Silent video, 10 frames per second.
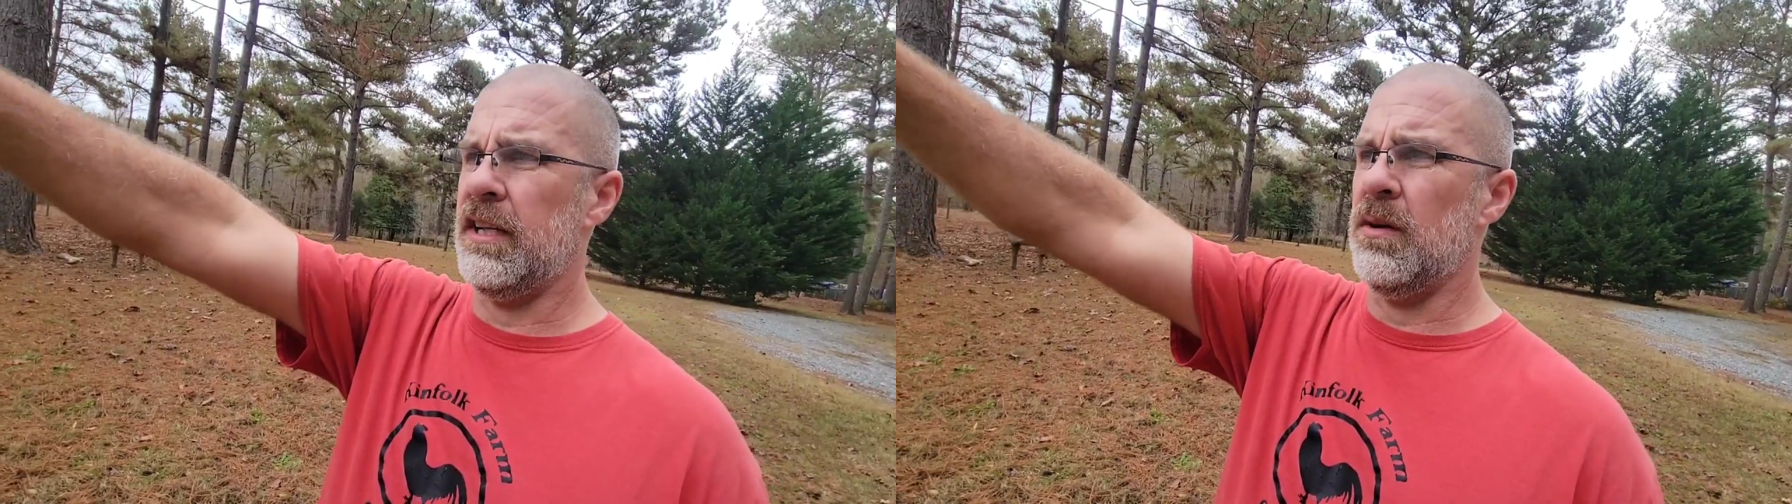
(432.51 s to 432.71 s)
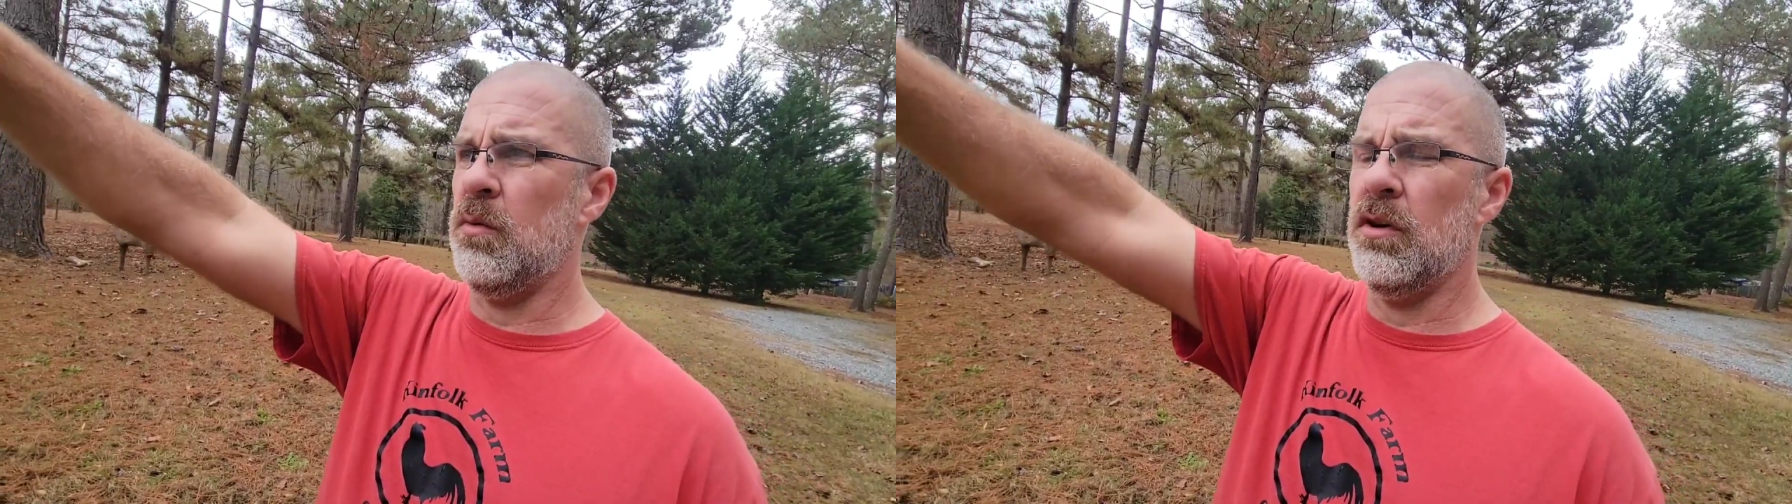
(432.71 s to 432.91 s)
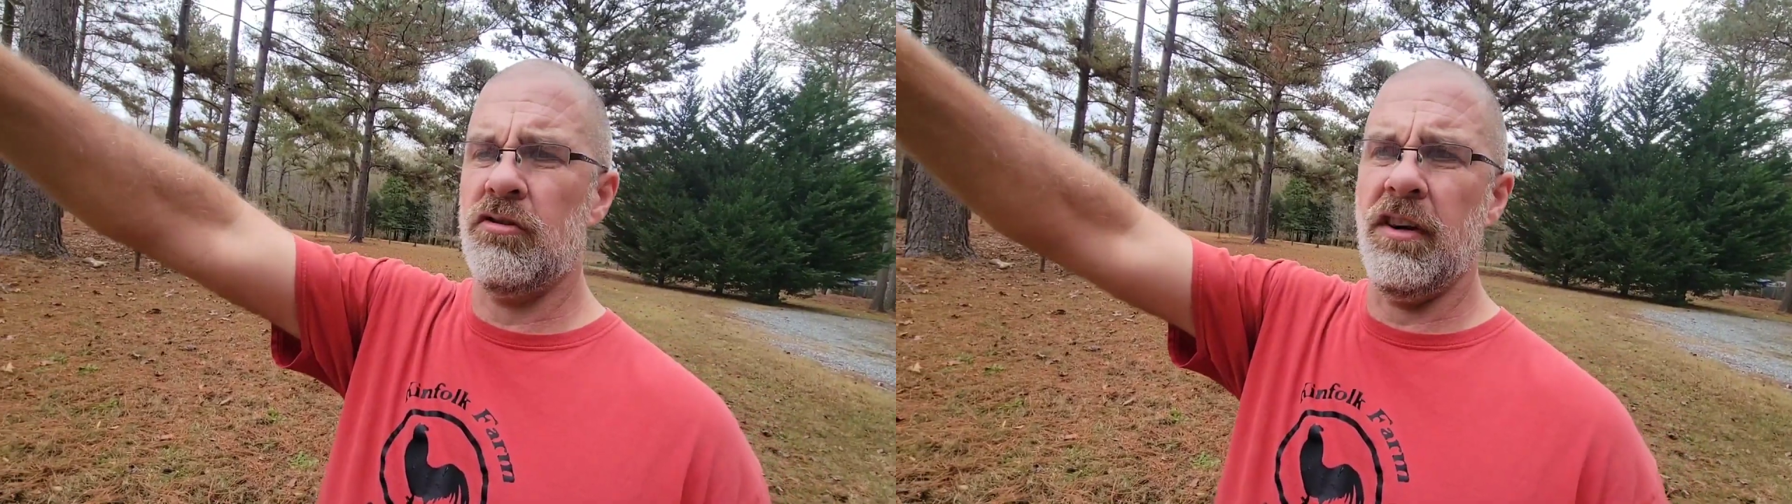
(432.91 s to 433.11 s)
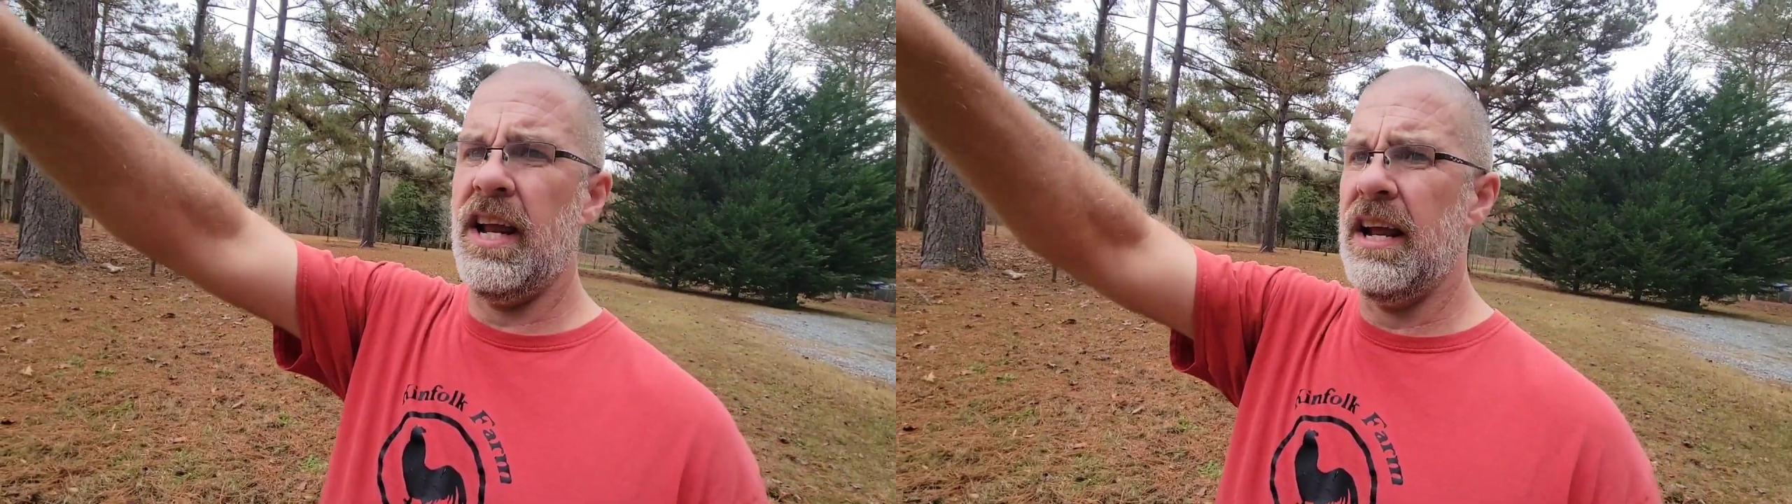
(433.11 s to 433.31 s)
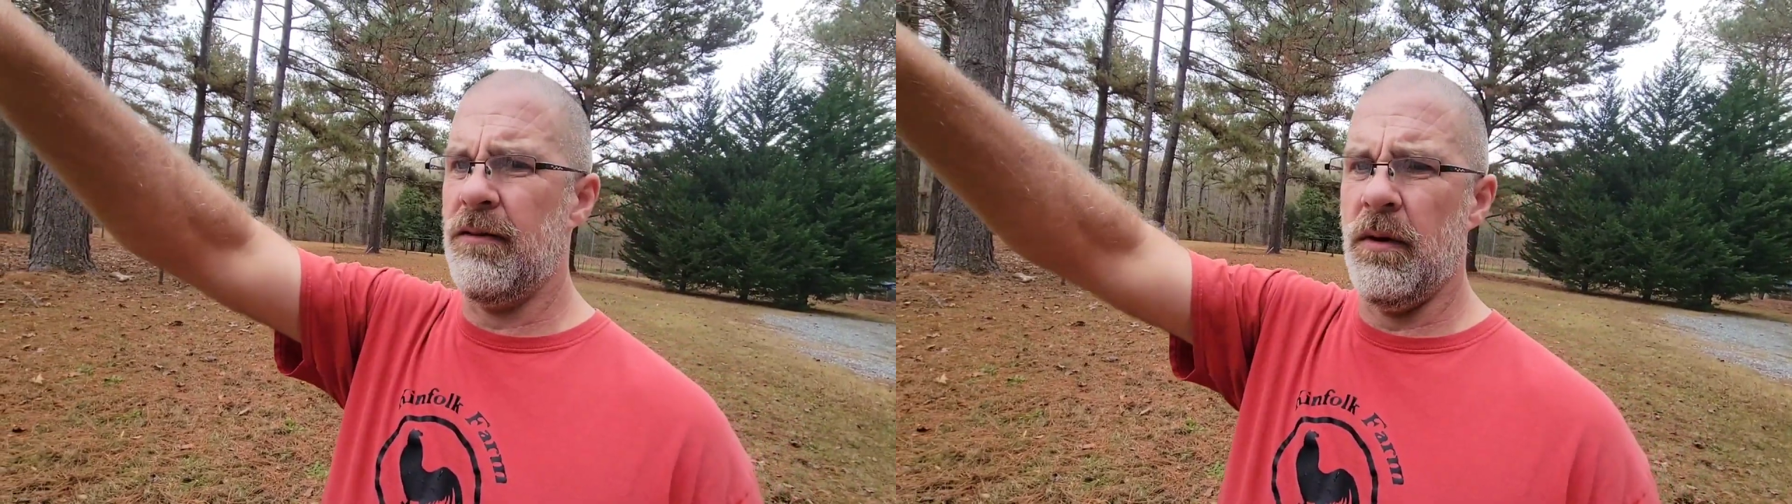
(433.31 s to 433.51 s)
In the woods, they're
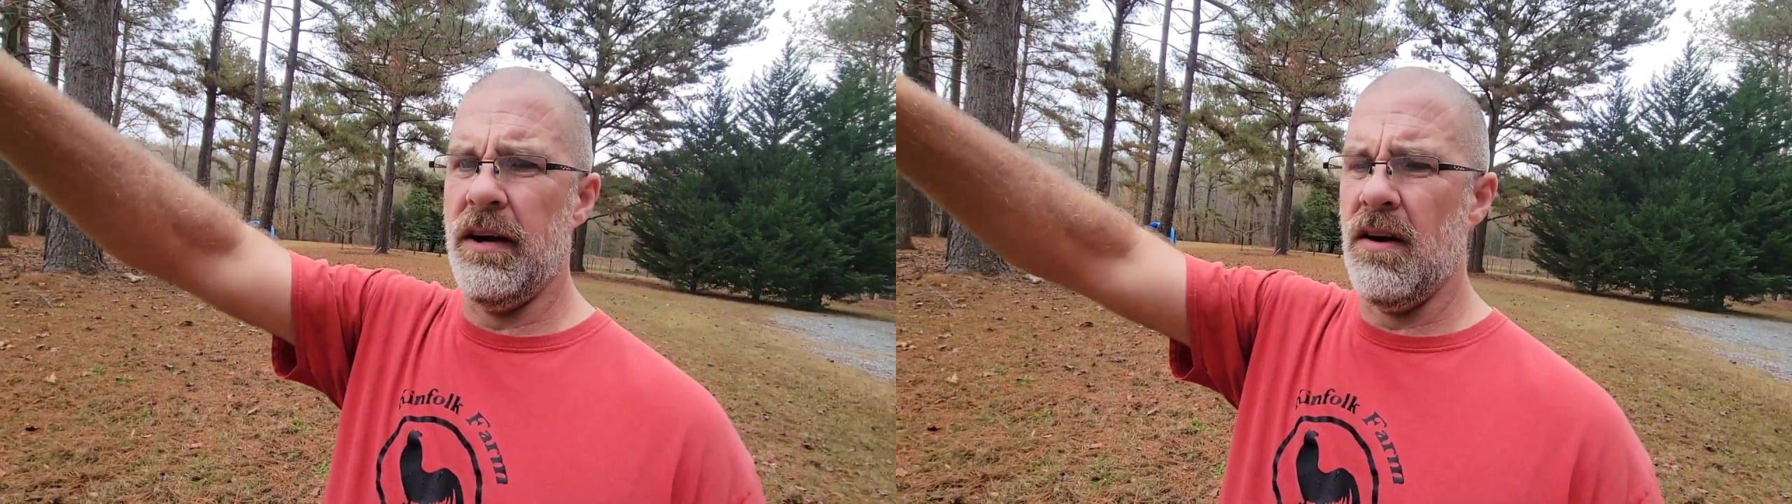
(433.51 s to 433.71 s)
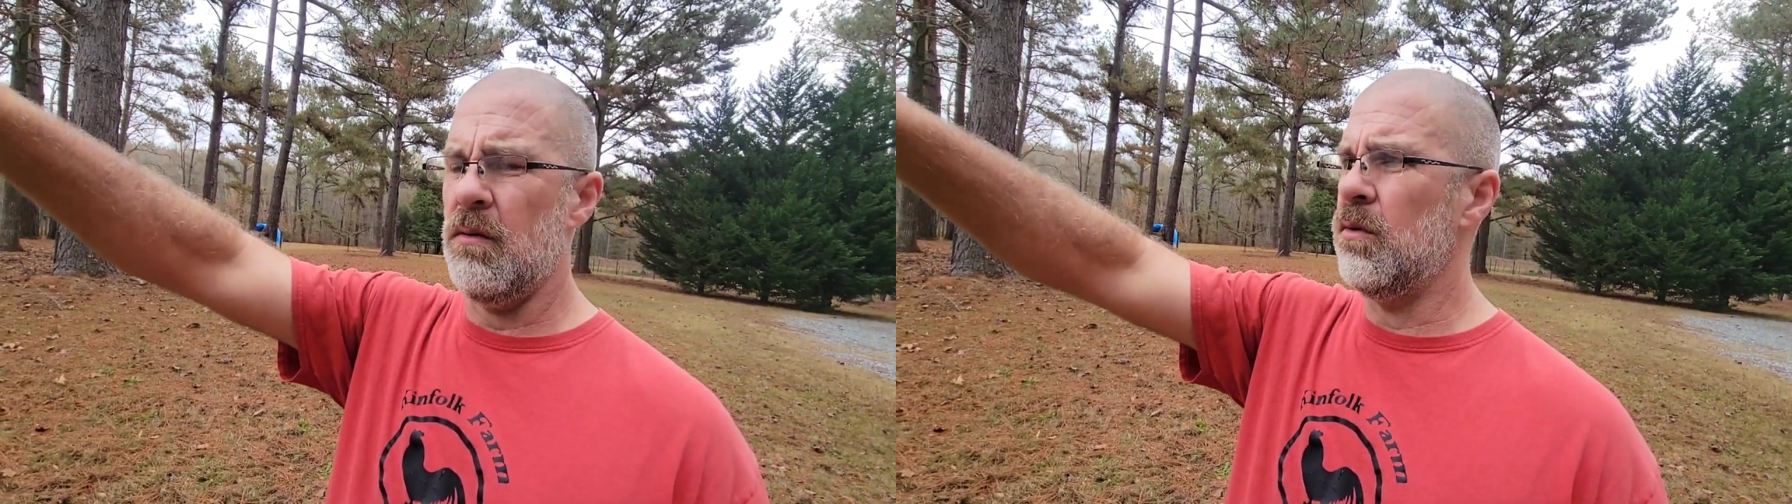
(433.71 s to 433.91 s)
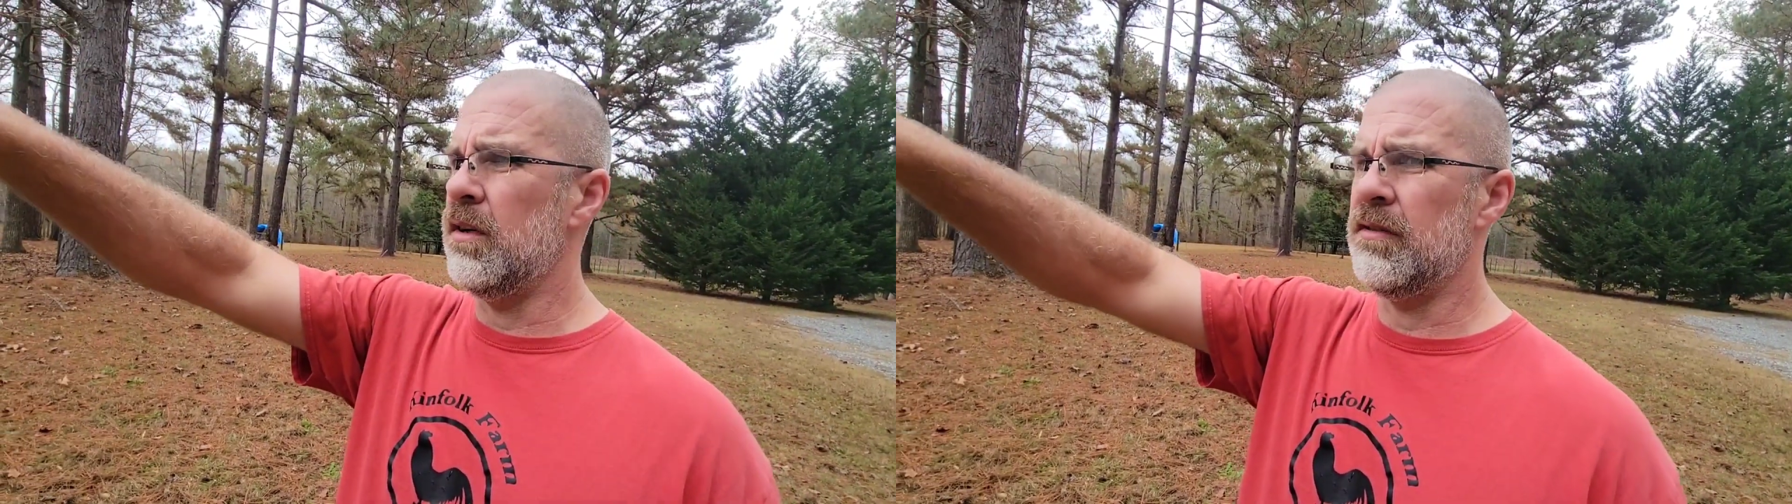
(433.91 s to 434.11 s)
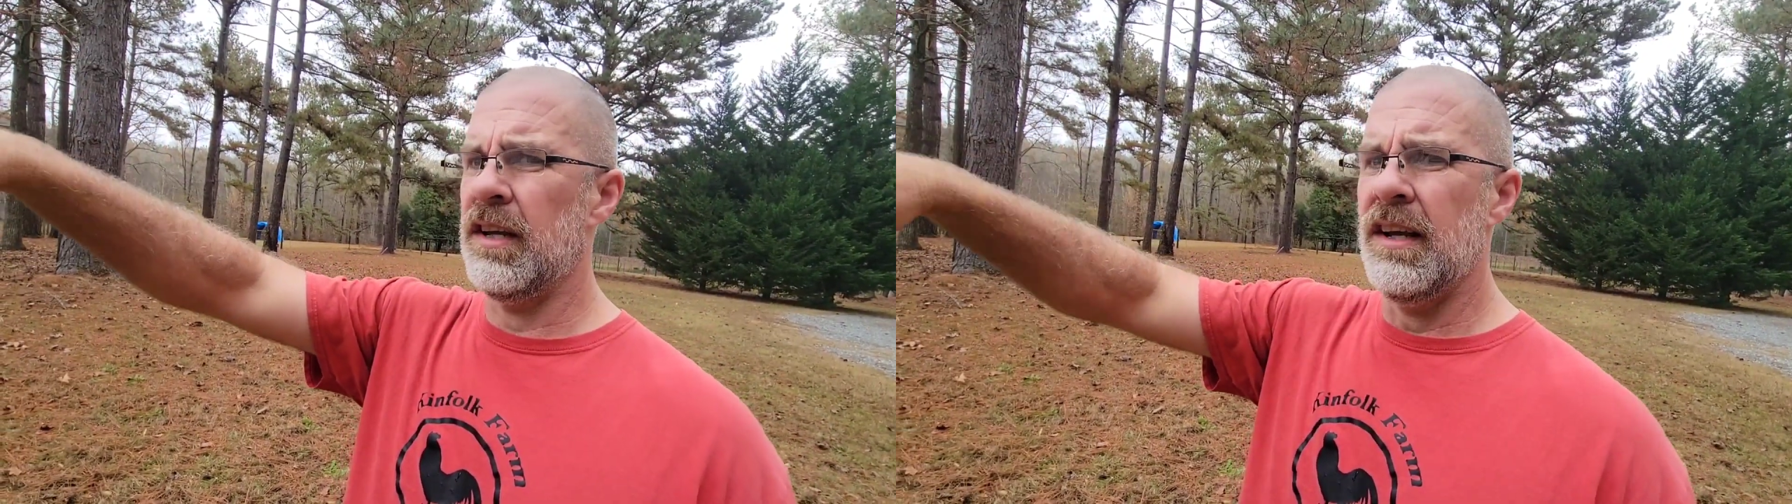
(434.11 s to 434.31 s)
everywhere in our woods.